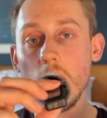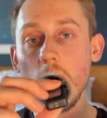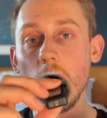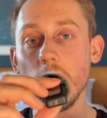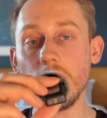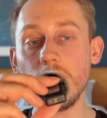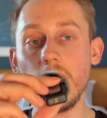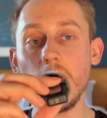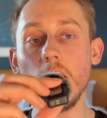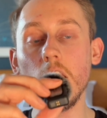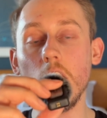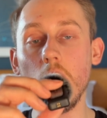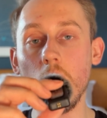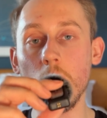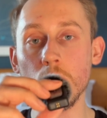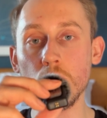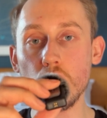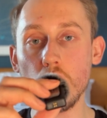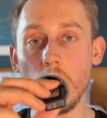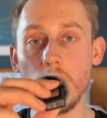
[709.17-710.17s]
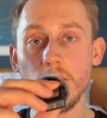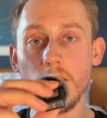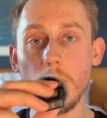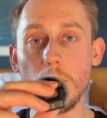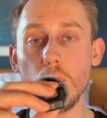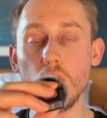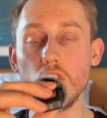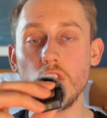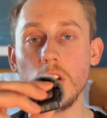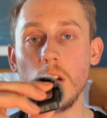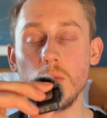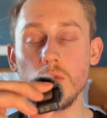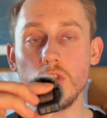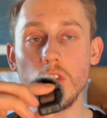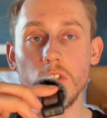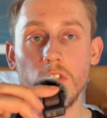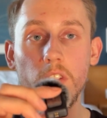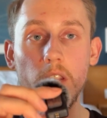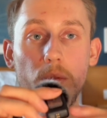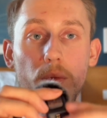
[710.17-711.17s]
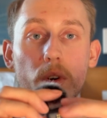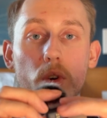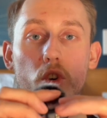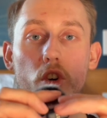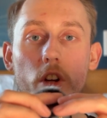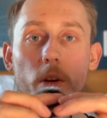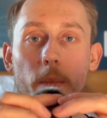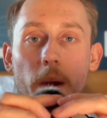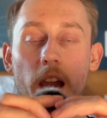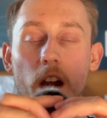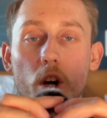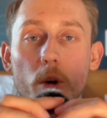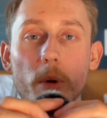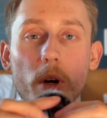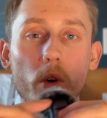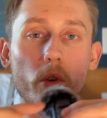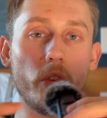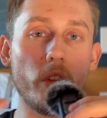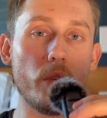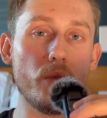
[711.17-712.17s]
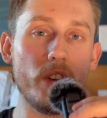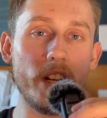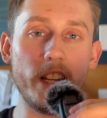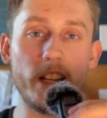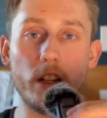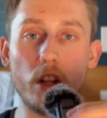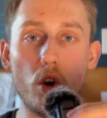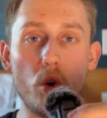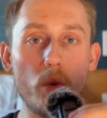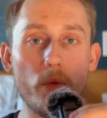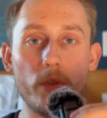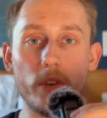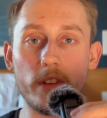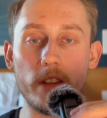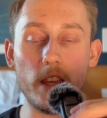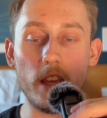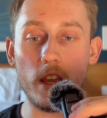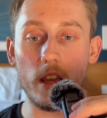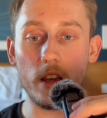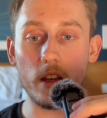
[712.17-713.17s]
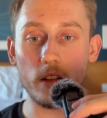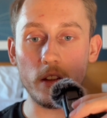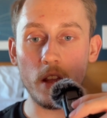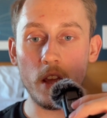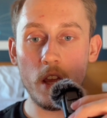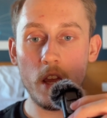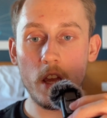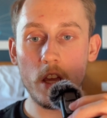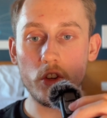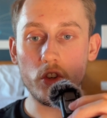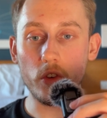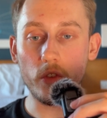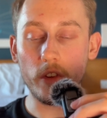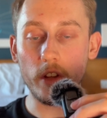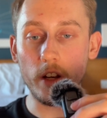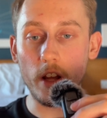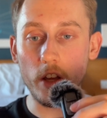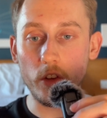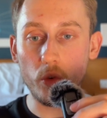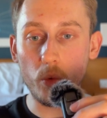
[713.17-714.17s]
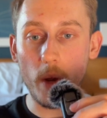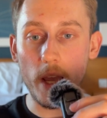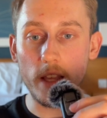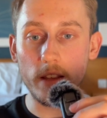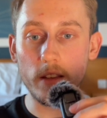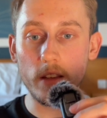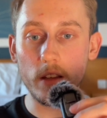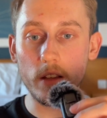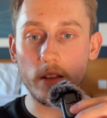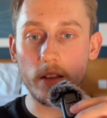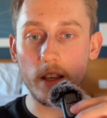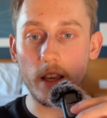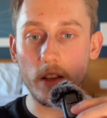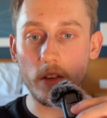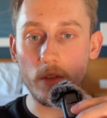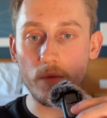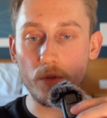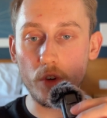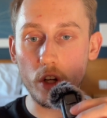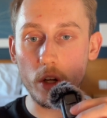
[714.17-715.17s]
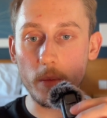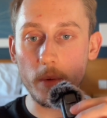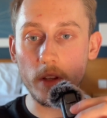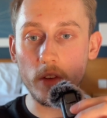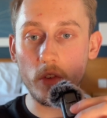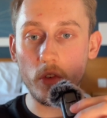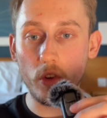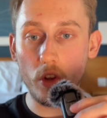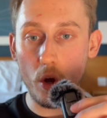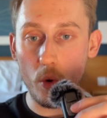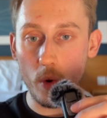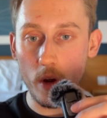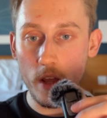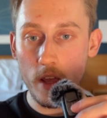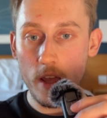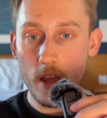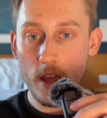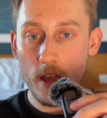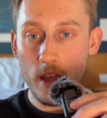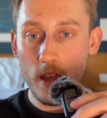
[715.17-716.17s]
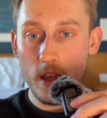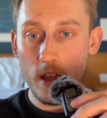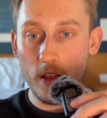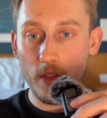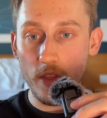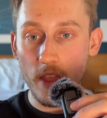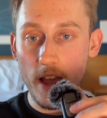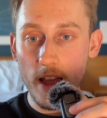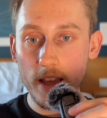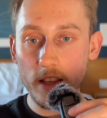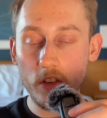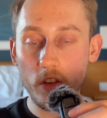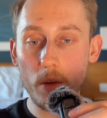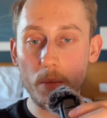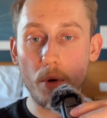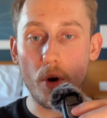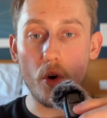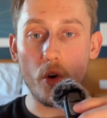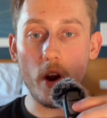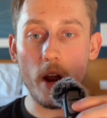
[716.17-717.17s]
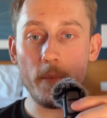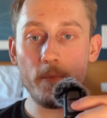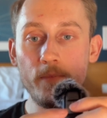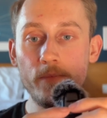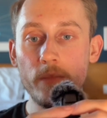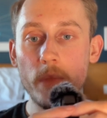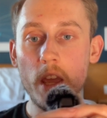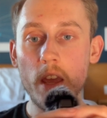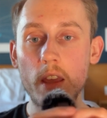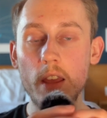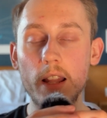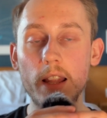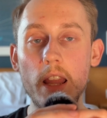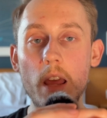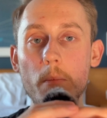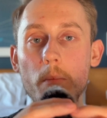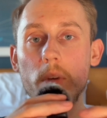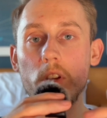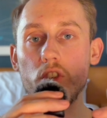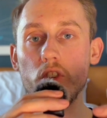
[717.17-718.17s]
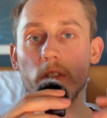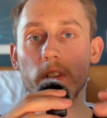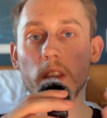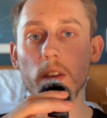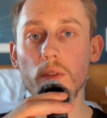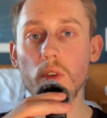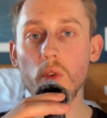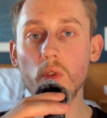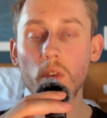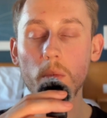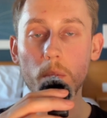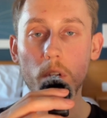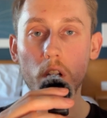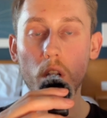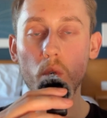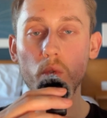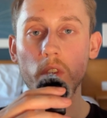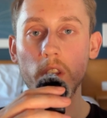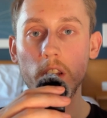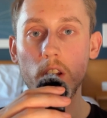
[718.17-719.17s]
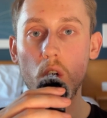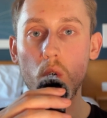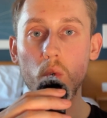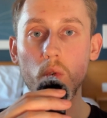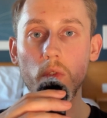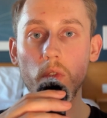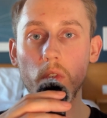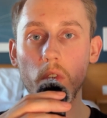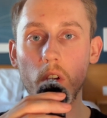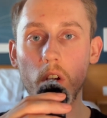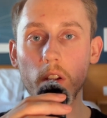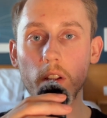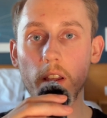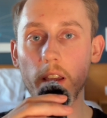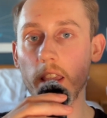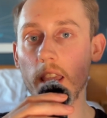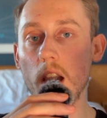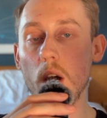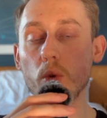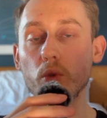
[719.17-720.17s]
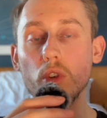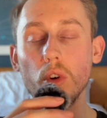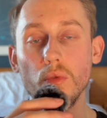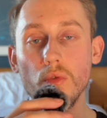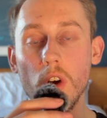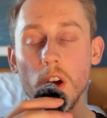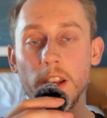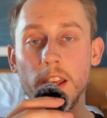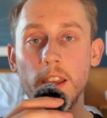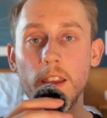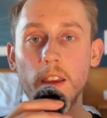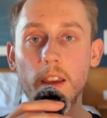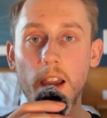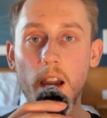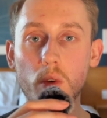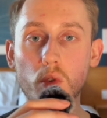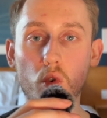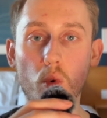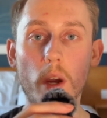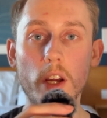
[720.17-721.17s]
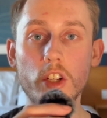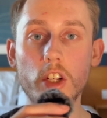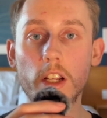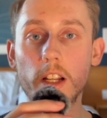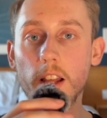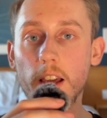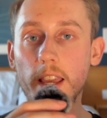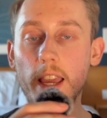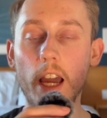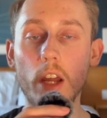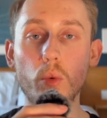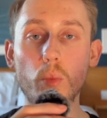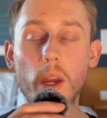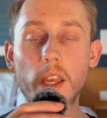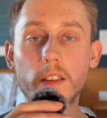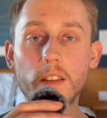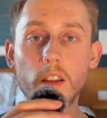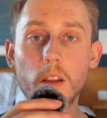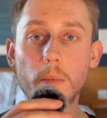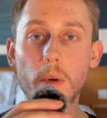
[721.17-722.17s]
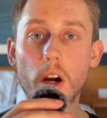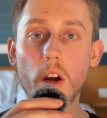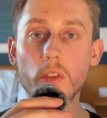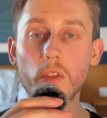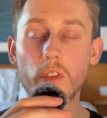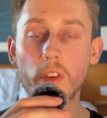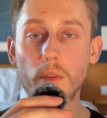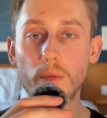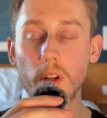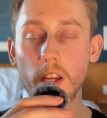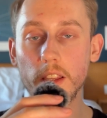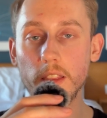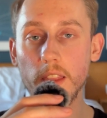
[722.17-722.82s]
single arm tricep push downs, just because they feel good on my elbows. They're really low fatigue and just a nice way to get some volume in. So that is the program. Let me just give you some closing notes on like how to run it, how to actually like add weight to the bar and stuff like